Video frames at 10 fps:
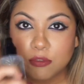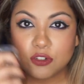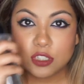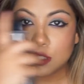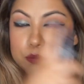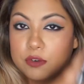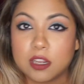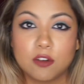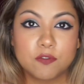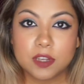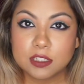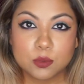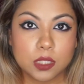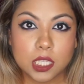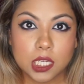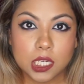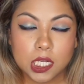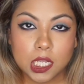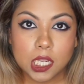You just spray your face with it